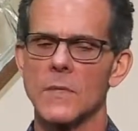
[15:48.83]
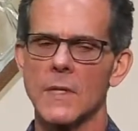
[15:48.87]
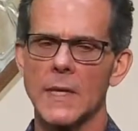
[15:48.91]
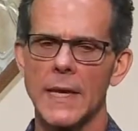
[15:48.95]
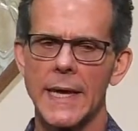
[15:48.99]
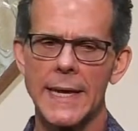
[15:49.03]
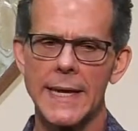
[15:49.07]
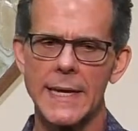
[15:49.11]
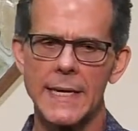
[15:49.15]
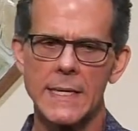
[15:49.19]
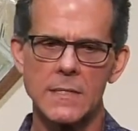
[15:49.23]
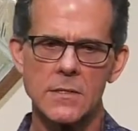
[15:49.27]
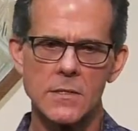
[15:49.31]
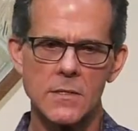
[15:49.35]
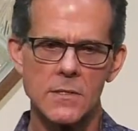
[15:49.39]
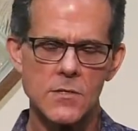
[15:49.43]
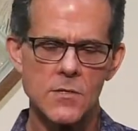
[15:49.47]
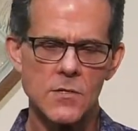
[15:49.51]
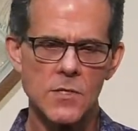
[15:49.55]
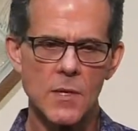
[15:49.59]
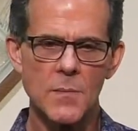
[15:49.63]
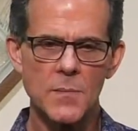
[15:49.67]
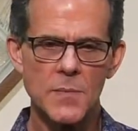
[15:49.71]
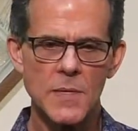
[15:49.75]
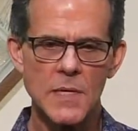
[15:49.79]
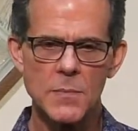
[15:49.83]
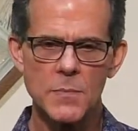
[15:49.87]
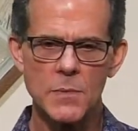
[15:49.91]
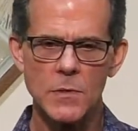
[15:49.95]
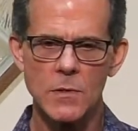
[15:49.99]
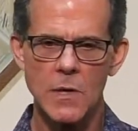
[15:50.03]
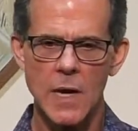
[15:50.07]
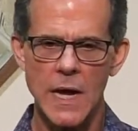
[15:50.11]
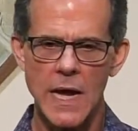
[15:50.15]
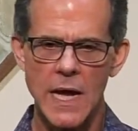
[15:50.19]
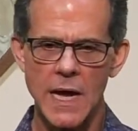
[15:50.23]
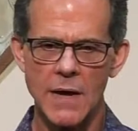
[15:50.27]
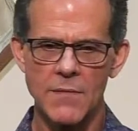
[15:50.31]
And some
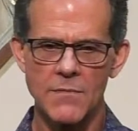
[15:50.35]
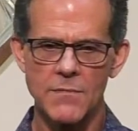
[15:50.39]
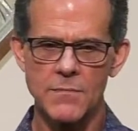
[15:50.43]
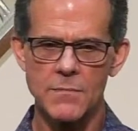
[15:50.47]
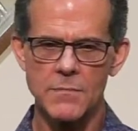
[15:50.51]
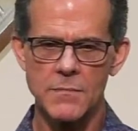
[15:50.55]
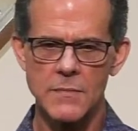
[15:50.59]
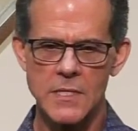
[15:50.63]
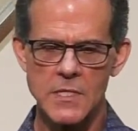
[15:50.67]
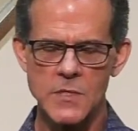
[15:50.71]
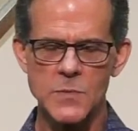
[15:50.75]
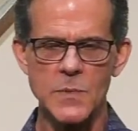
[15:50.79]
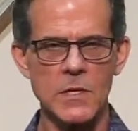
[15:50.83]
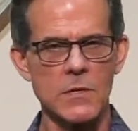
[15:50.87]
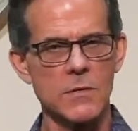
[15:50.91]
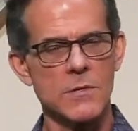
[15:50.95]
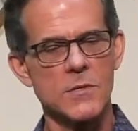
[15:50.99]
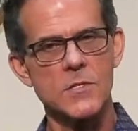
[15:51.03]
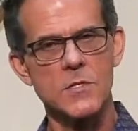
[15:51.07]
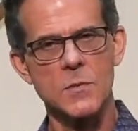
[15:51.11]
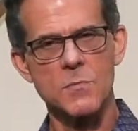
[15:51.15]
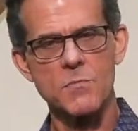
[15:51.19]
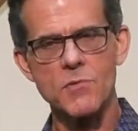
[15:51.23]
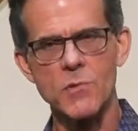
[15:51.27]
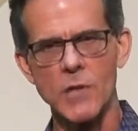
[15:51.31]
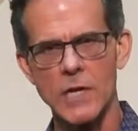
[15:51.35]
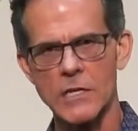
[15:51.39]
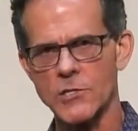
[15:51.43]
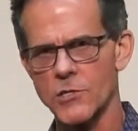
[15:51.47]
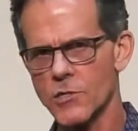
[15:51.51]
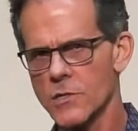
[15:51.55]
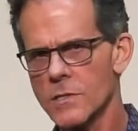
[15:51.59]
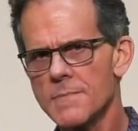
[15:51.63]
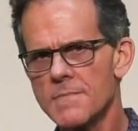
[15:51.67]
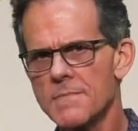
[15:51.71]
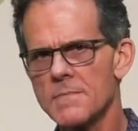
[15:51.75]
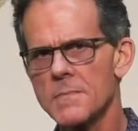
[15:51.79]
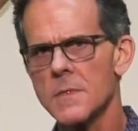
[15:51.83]
people have experienced
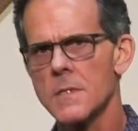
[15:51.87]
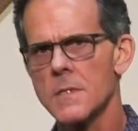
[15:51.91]
depression